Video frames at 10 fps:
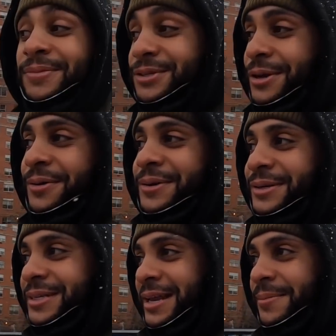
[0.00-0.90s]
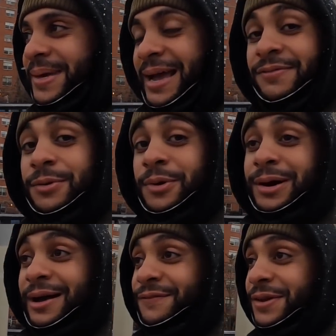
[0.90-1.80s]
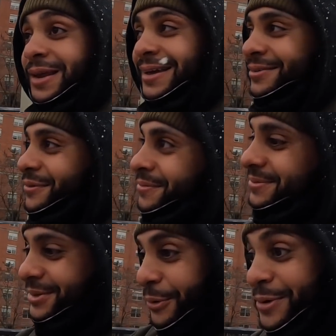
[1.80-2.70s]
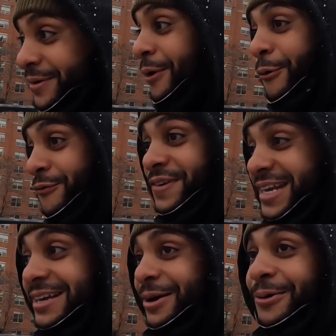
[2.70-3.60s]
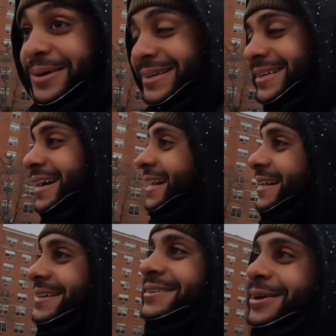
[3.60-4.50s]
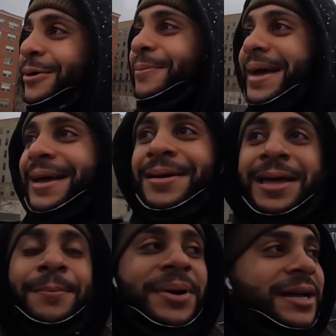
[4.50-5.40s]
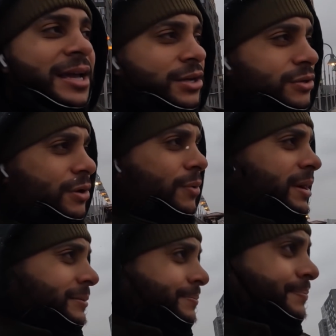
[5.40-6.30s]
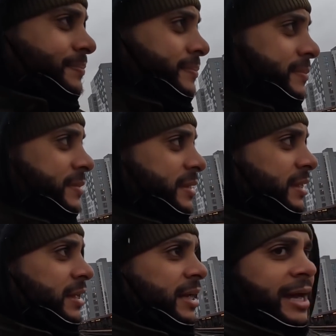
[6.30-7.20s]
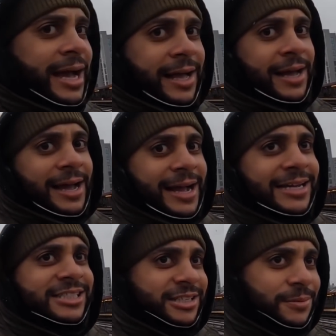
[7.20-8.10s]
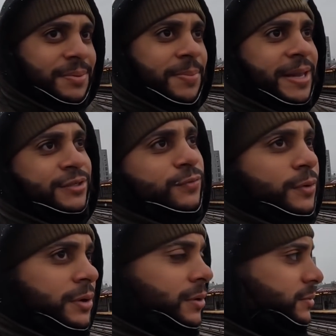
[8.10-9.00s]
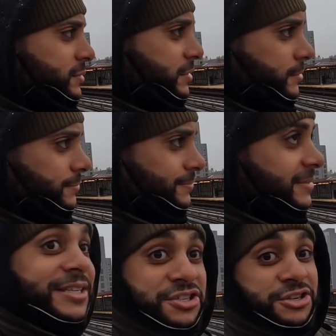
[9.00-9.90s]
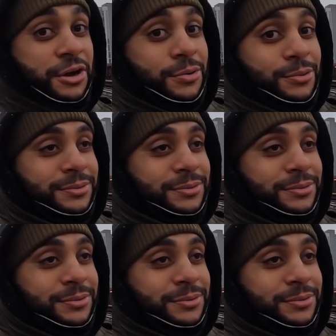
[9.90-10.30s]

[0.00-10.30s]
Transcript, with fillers: So you telling me after work, I feel like doing a whole video and I don't know, man. But you know what? I got I got shit to be blessed for though. So it's snow.